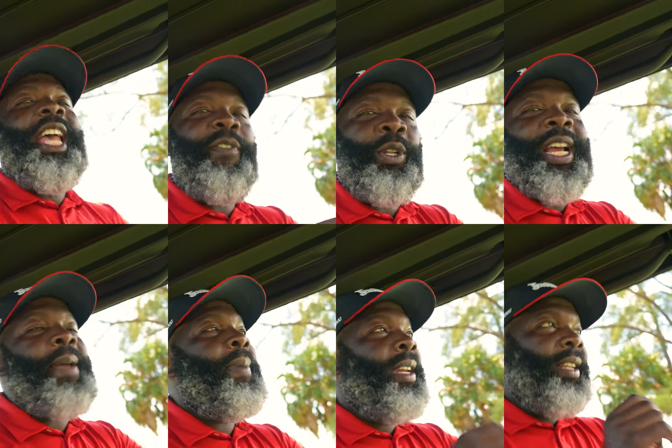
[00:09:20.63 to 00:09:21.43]
If you
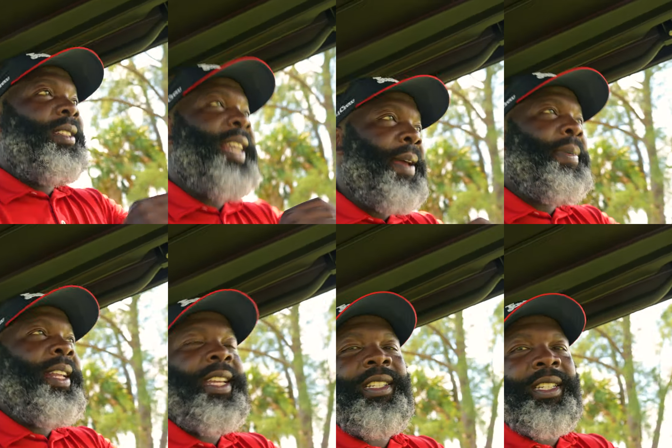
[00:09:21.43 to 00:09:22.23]
type in it, type it
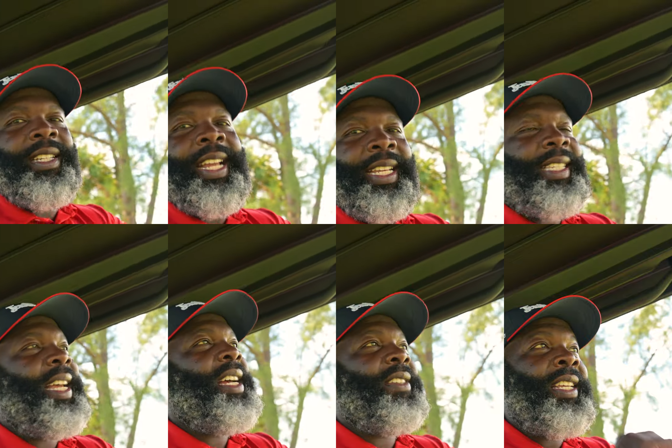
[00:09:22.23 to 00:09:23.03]
in just like it
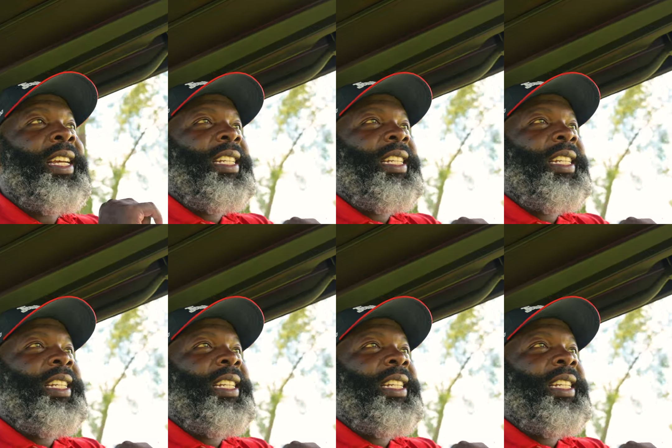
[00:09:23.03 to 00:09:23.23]
sounds,